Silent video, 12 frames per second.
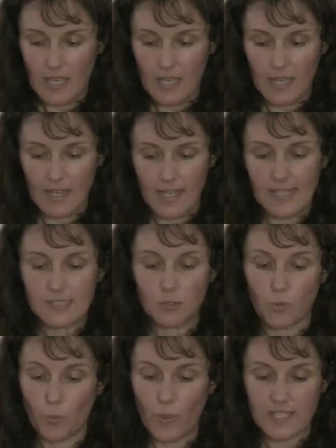As
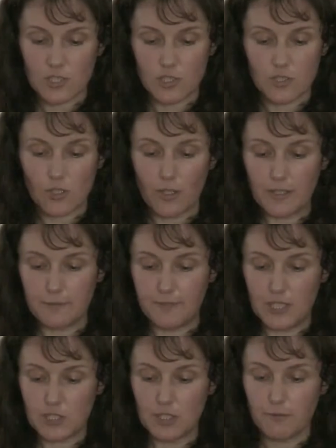questions on the
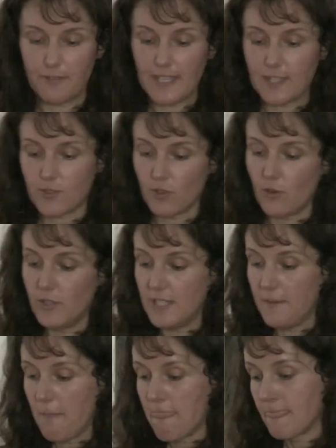fishing
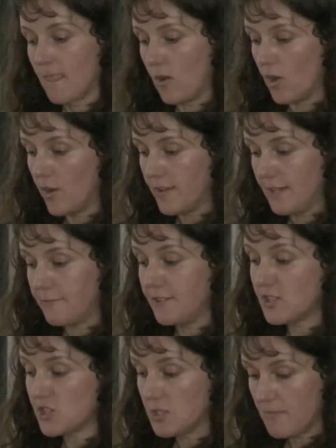factory or their
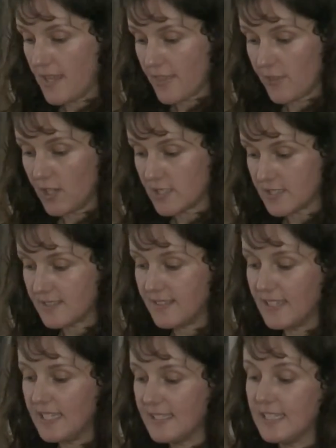fishing methods,
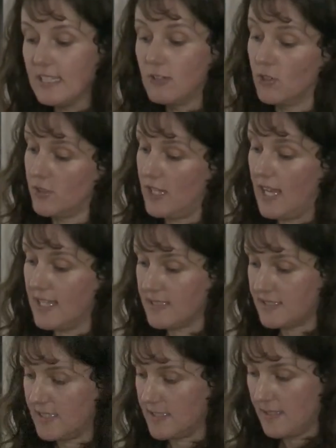he did not
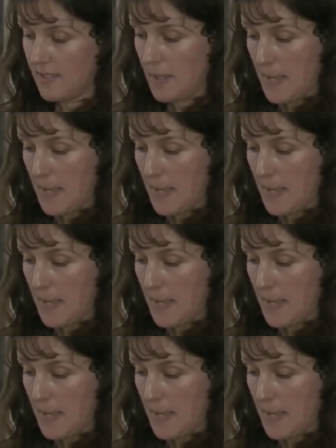answer.